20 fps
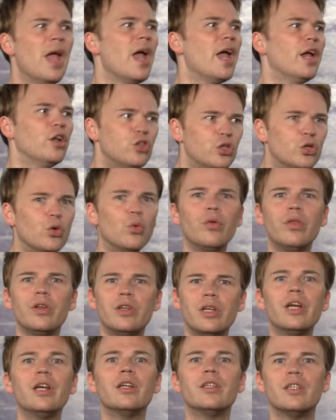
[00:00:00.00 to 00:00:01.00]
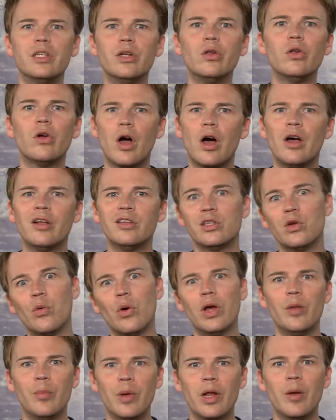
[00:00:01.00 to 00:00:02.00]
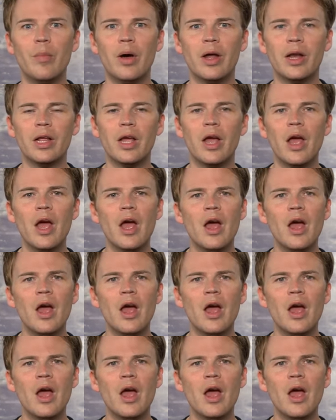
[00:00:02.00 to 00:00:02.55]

And sure, the tickets still cost quite a bit of money,